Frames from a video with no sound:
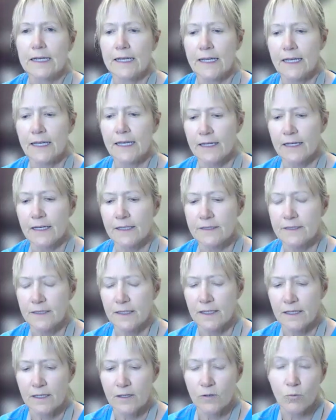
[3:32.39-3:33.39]
And
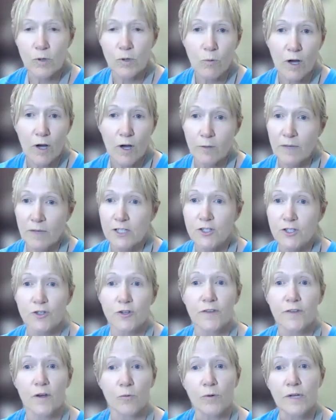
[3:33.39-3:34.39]
we want to make
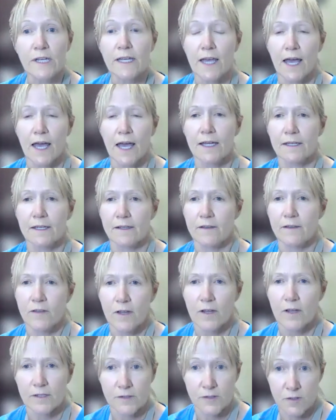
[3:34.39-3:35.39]
sure that we get
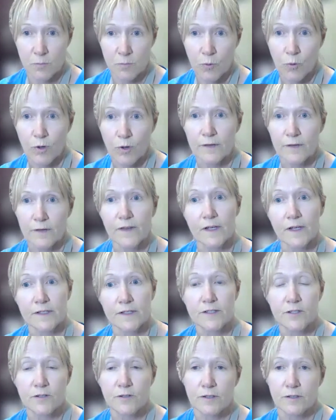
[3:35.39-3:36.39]
the support that a
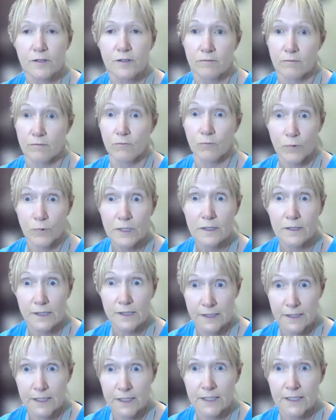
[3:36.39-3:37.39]
student really
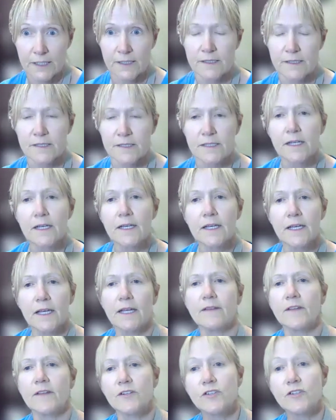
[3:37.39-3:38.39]
needs
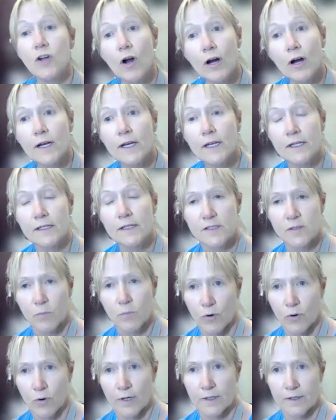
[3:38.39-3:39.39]
and the targeted
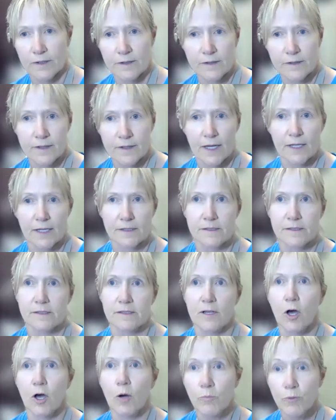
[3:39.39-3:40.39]
support that's
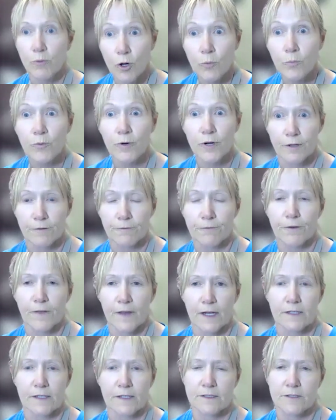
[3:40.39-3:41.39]
appropriate for
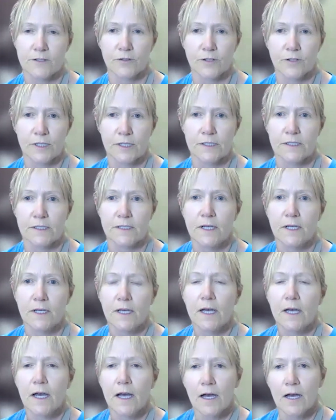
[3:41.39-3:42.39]
that student
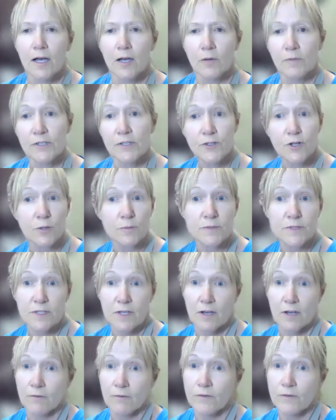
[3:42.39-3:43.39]
in terms
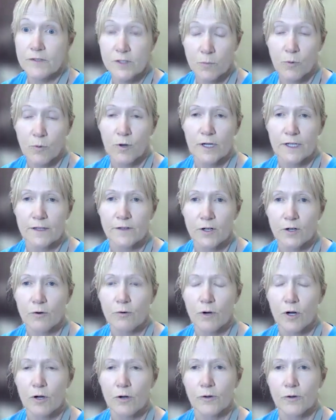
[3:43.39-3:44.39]
of supporting their
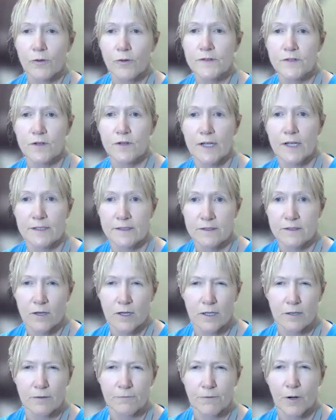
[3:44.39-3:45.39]
growth. So that's
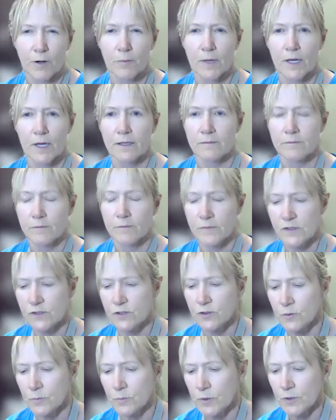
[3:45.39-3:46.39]
kind of from a
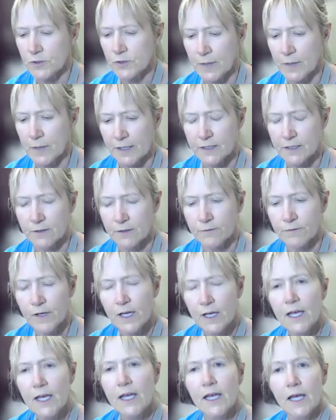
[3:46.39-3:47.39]
student perspective.
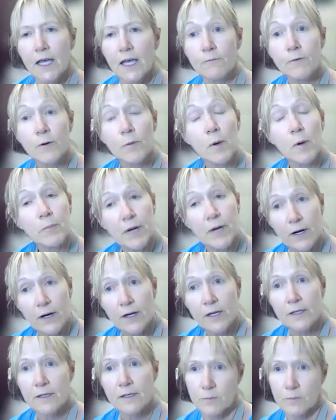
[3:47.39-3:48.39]
And from a
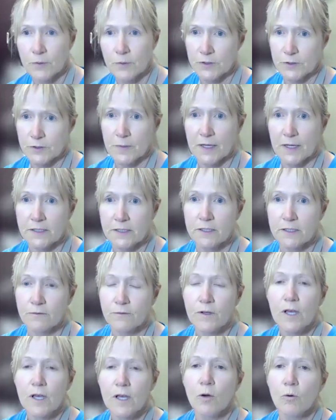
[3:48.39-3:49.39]
parent perspective,
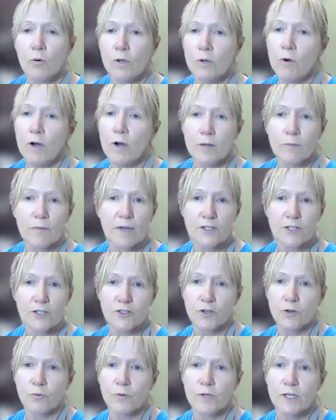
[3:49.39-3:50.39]
we want to make
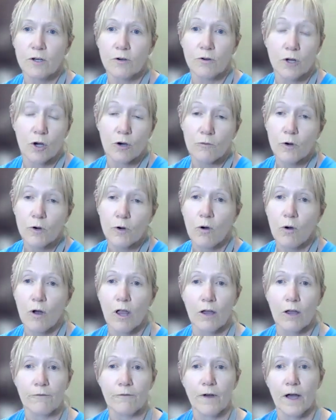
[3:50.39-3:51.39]
sure we don't
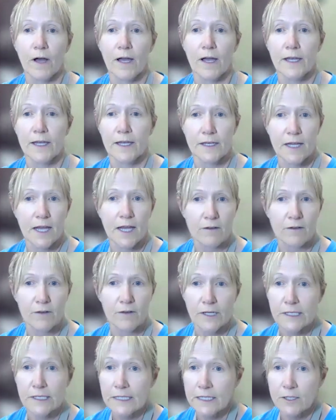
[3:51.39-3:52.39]
overqualify and have
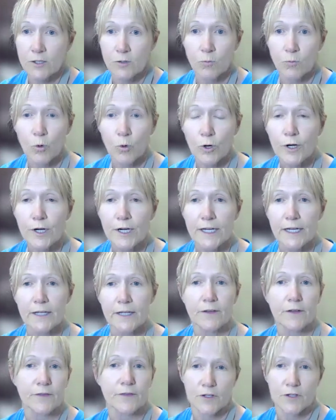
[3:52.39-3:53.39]
unneeded worry
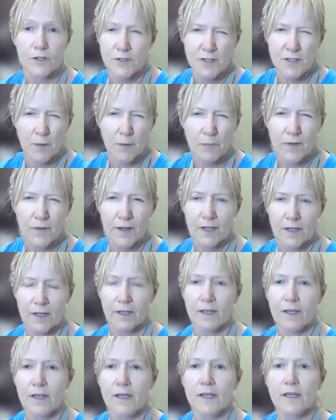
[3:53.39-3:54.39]
that there's something
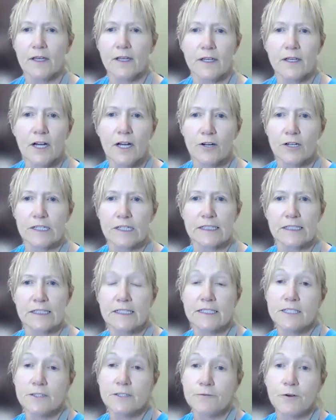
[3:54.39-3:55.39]
inherently
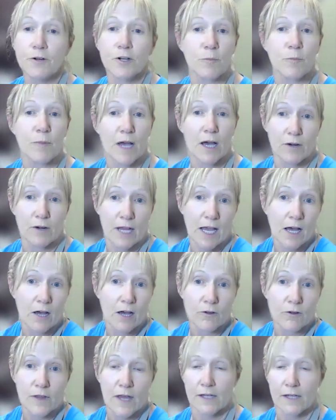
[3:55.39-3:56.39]
different about
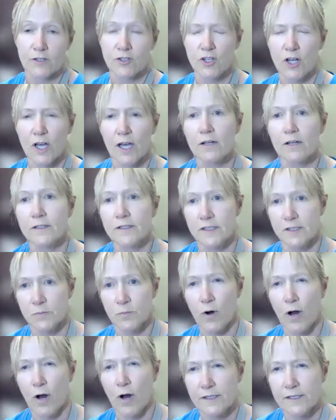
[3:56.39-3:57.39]
how that child is
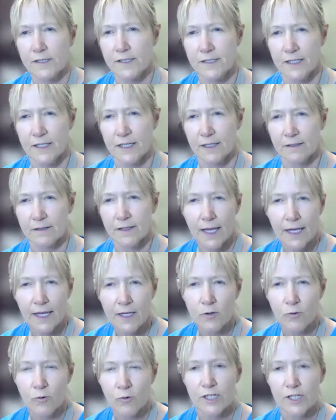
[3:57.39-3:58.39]
processing
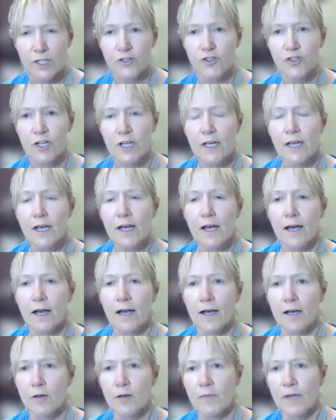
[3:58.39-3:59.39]
language,
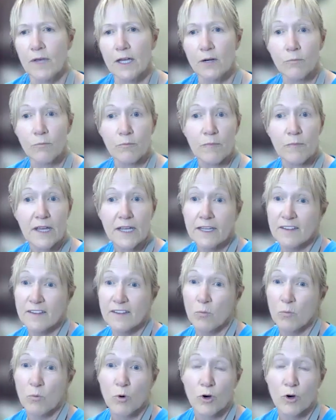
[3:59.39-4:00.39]
and making
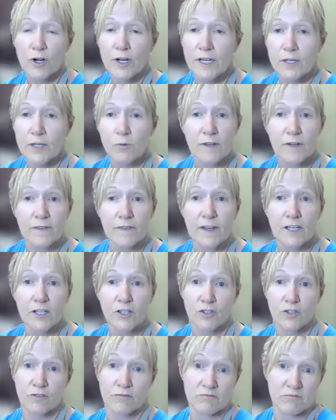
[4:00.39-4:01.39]
them worry when they
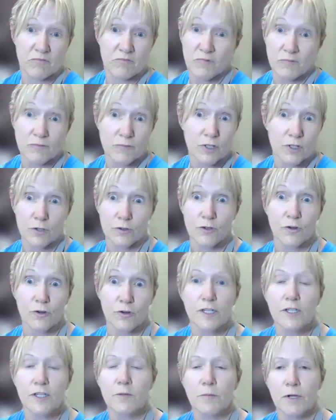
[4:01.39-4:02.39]
don't
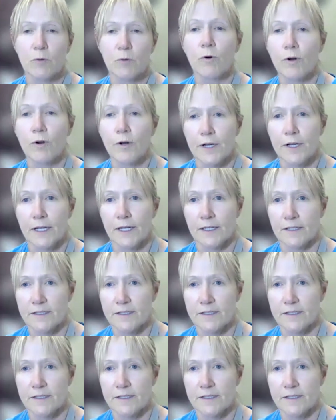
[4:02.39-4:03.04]
need to be worrying.